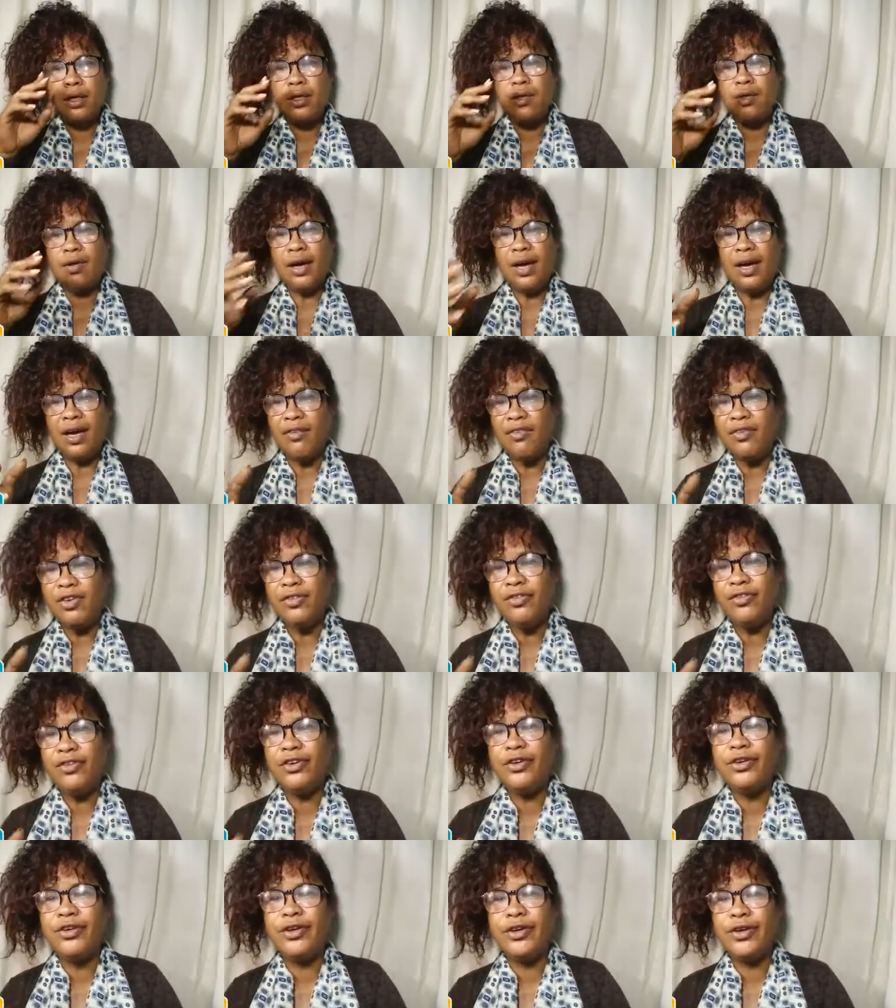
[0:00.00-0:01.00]
you have to
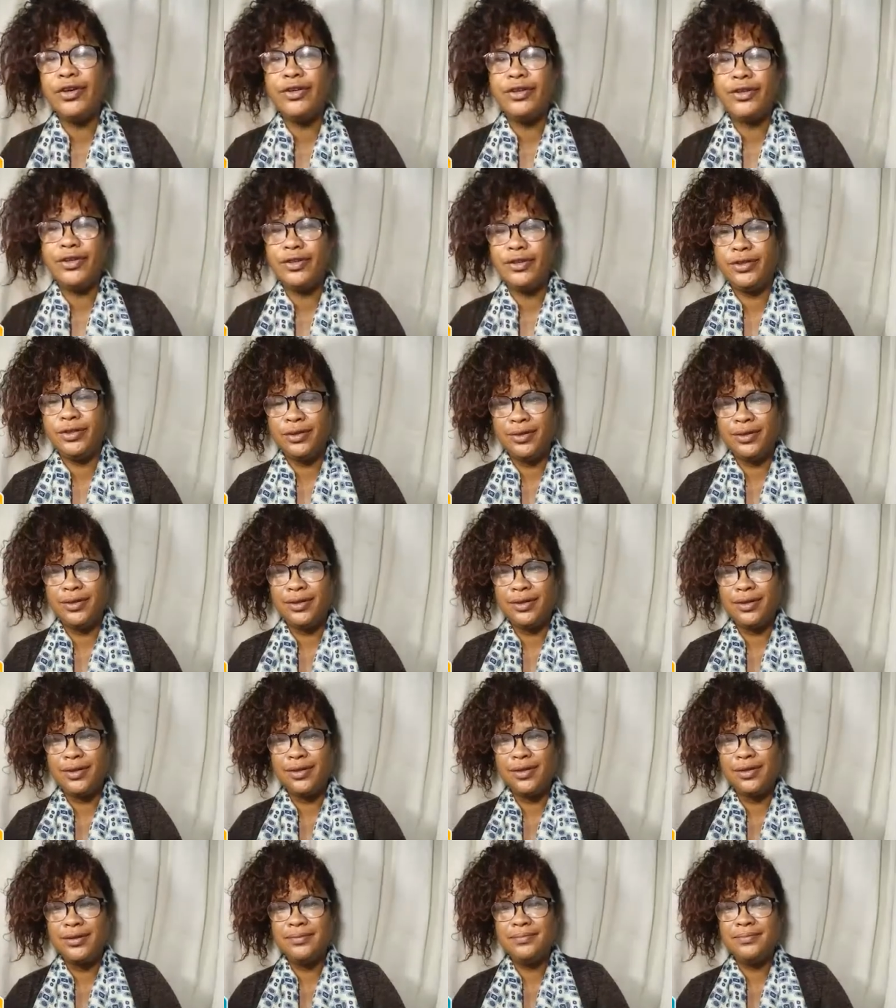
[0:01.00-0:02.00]
feel good to do
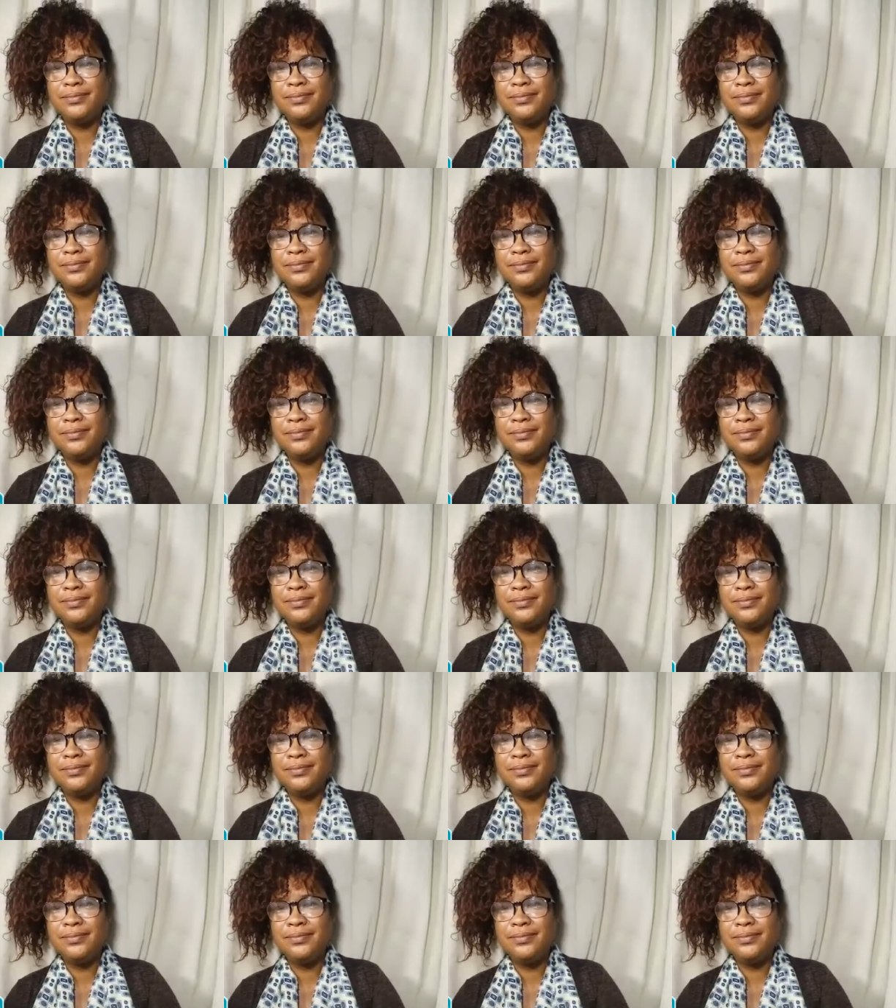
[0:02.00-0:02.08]
good